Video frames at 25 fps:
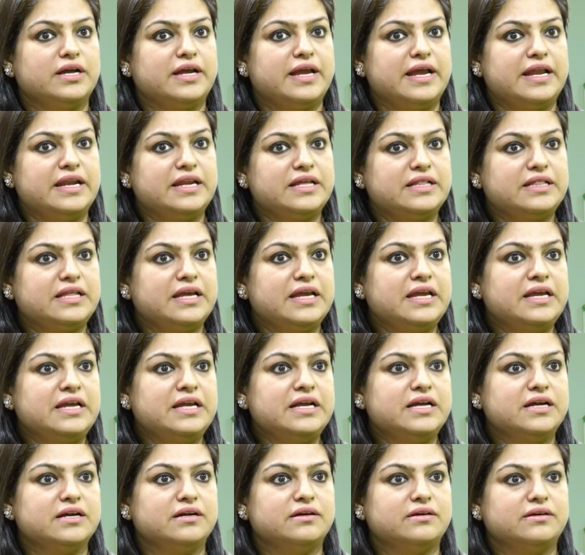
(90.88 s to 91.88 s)

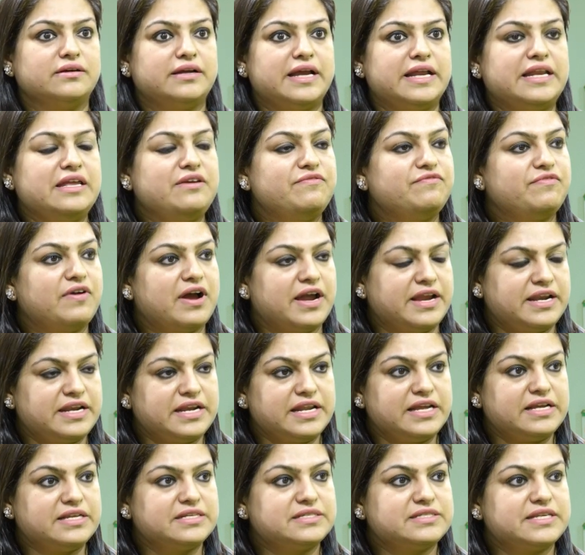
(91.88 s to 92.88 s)
anything, any
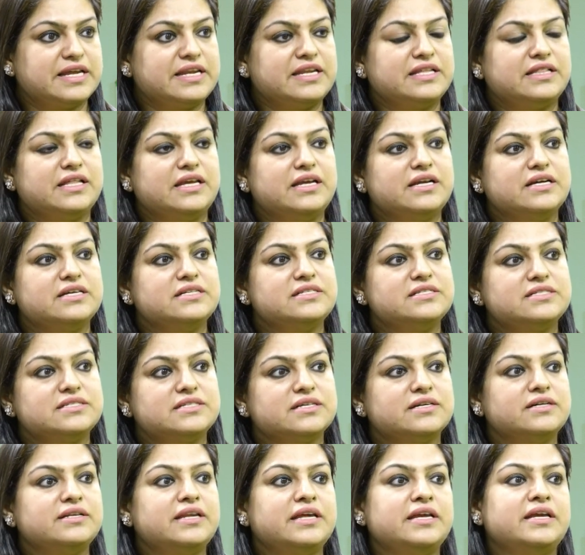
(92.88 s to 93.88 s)
findings, anything
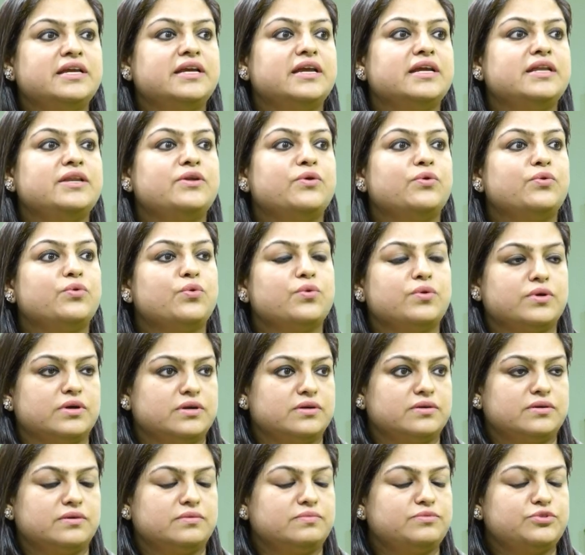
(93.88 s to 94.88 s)
concerning in
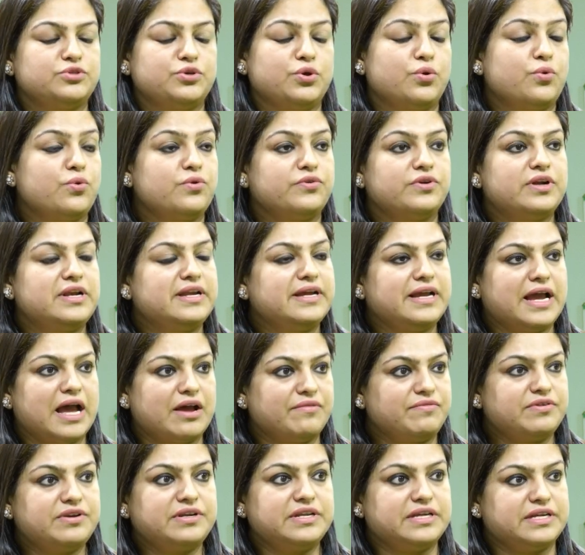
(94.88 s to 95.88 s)
your to your oral
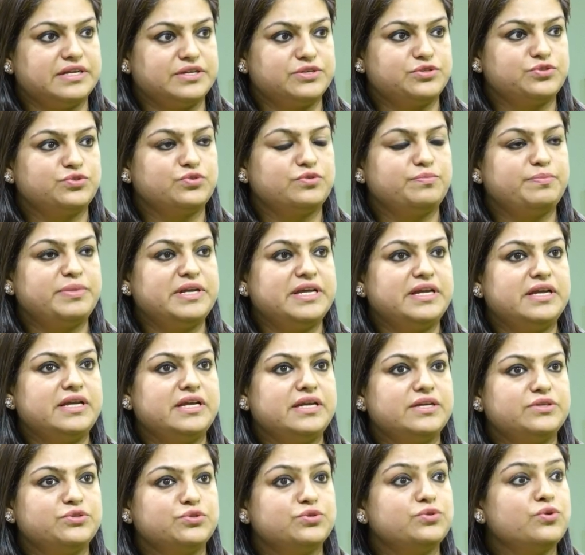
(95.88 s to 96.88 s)
cavity should
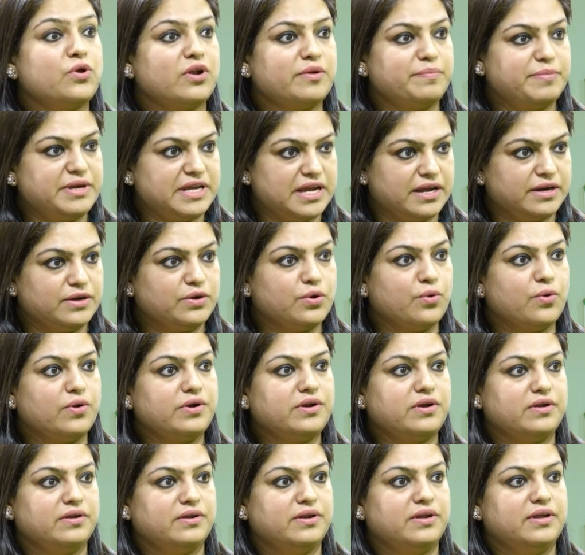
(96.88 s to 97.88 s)
not be
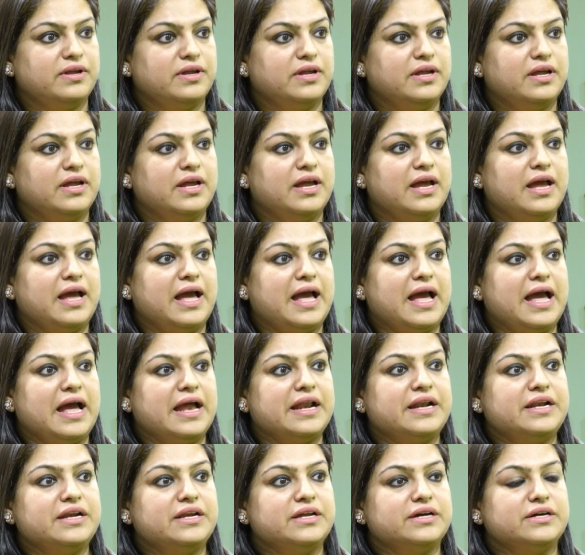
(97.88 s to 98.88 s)
ignored,
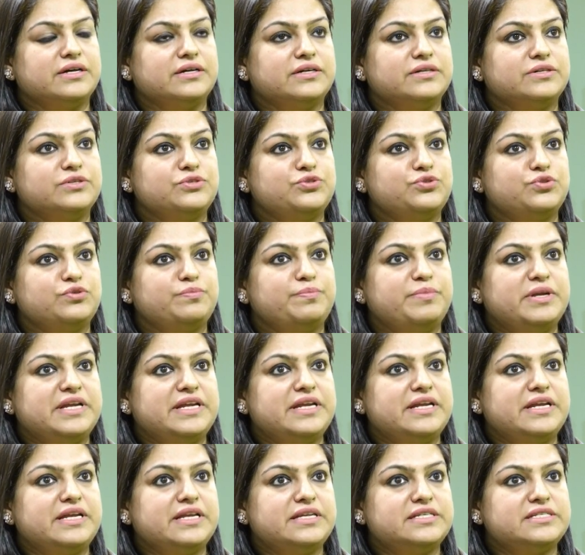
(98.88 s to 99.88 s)
and should
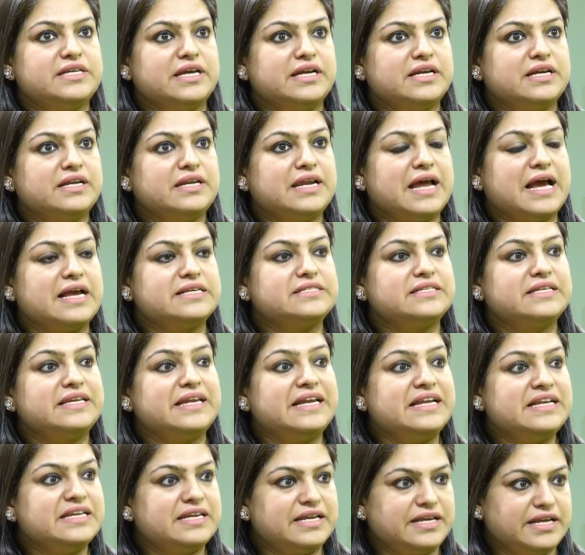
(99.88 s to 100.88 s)
be taken as
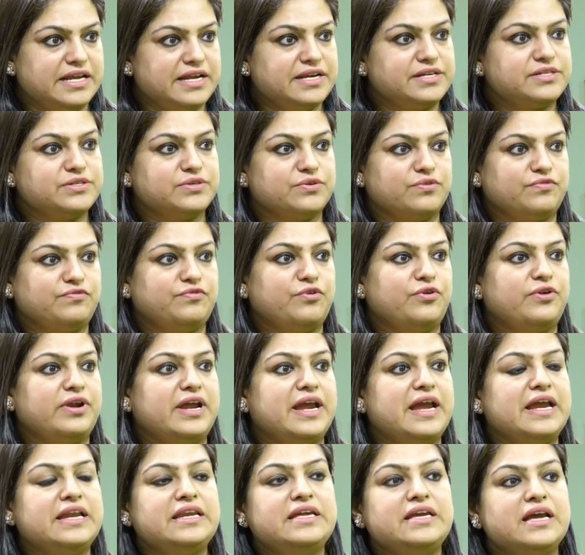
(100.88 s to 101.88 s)
an indicator for
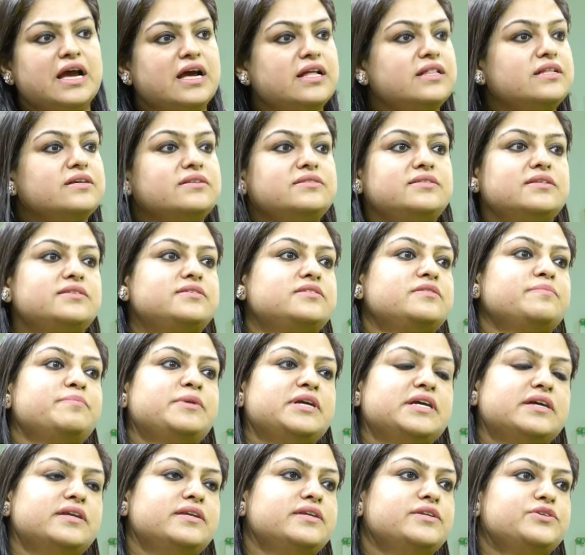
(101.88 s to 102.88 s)
any other
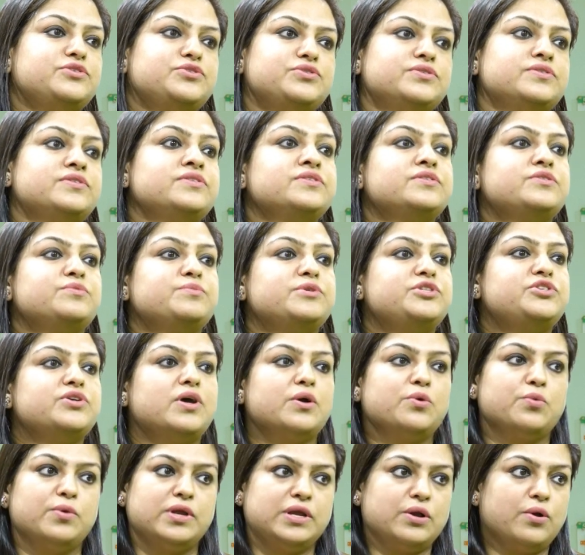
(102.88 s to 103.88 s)
systemic conditions which
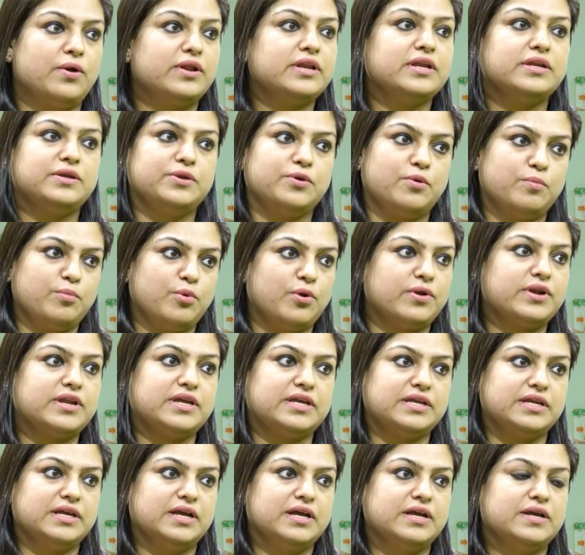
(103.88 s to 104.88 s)
are going on in your
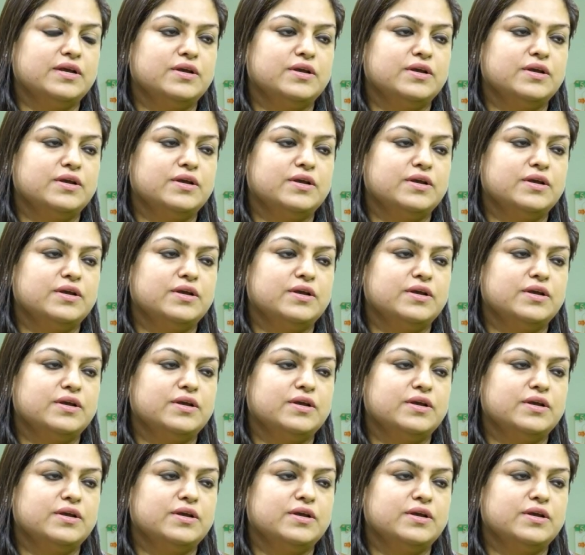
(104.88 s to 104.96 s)
body.